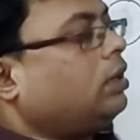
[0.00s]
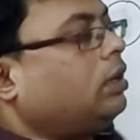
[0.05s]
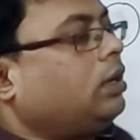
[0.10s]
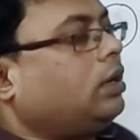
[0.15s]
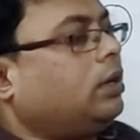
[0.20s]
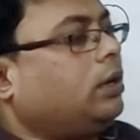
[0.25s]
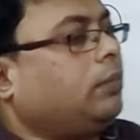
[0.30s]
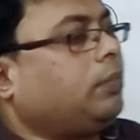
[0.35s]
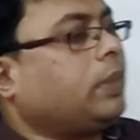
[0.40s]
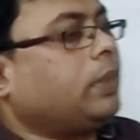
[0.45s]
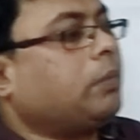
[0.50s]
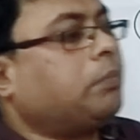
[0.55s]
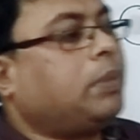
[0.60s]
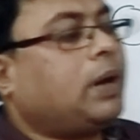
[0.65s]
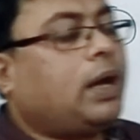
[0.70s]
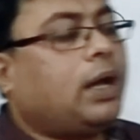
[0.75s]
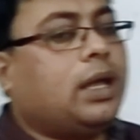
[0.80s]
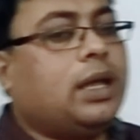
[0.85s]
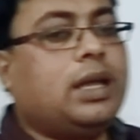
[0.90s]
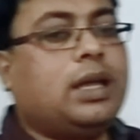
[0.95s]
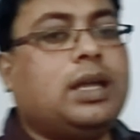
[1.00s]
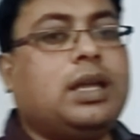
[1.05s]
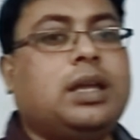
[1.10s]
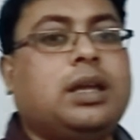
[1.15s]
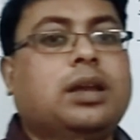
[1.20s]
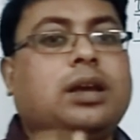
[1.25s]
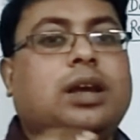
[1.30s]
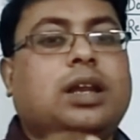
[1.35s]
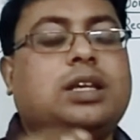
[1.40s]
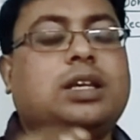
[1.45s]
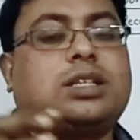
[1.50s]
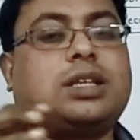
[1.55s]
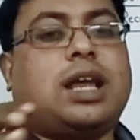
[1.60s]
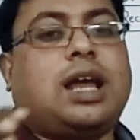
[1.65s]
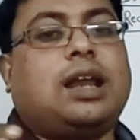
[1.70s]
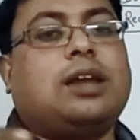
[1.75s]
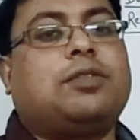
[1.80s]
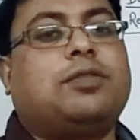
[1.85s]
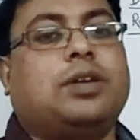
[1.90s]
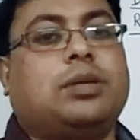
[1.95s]
by English
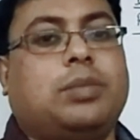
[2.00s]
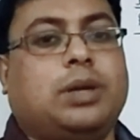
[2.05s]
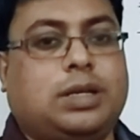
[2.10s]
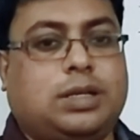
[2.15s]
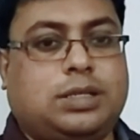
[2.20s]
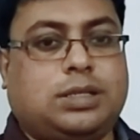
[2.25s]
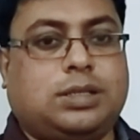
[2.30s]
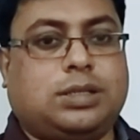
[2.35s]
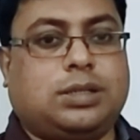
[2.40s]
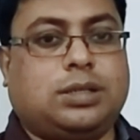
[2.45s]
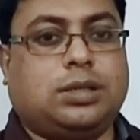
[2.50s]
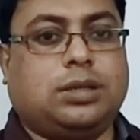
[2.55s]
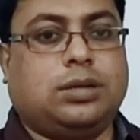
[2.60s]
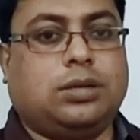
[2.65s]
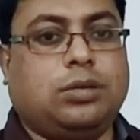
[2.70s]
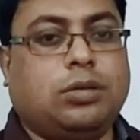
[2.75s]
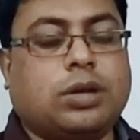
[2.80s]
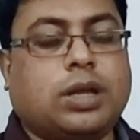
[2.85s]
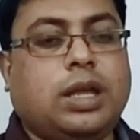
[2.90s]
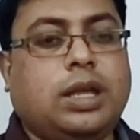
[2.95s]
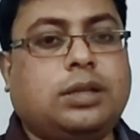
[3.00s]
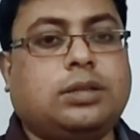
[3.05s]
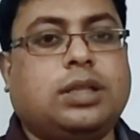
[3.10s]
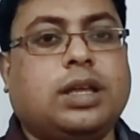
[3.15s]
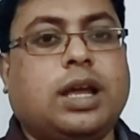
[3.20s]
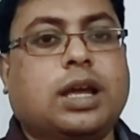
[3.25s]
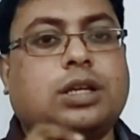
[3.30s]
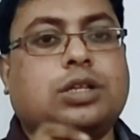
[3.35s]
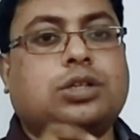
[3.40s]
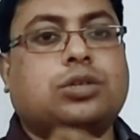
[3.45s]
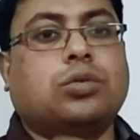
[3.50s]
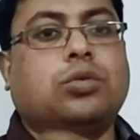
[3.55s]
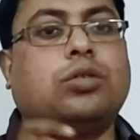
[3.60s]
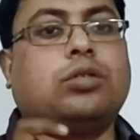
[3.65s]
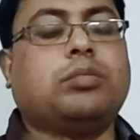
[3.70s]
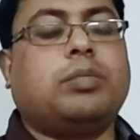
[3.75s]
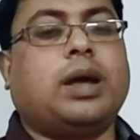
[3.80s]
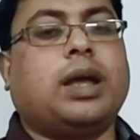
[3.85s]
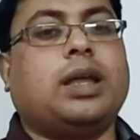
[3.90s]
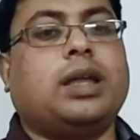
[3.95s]
alphabets. Okay, they are
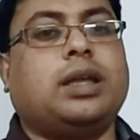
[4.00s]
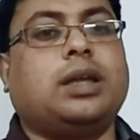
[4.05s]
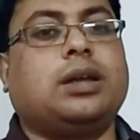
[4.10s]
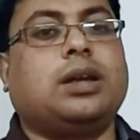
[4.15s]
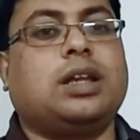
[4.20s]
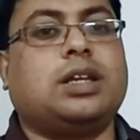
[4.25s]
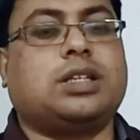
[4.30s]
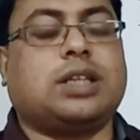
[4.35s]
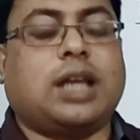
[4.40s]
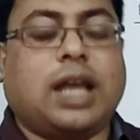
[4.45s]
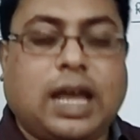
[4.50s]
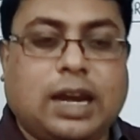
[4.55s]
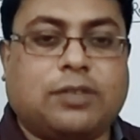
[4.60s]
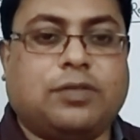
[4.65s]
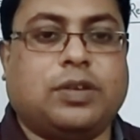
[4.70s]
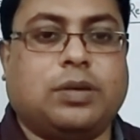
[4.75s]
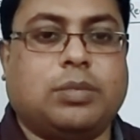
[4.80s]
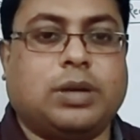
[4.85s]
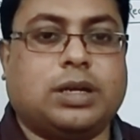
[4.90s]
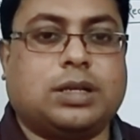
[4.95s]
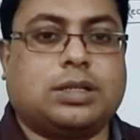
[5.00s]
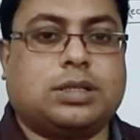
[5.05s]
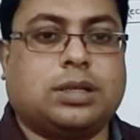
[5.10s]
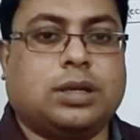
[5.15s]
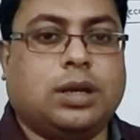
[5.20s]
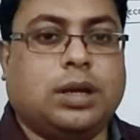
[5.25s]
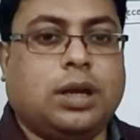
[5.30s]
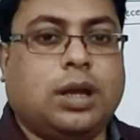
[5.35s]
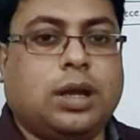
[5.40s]
shown by English alphabets.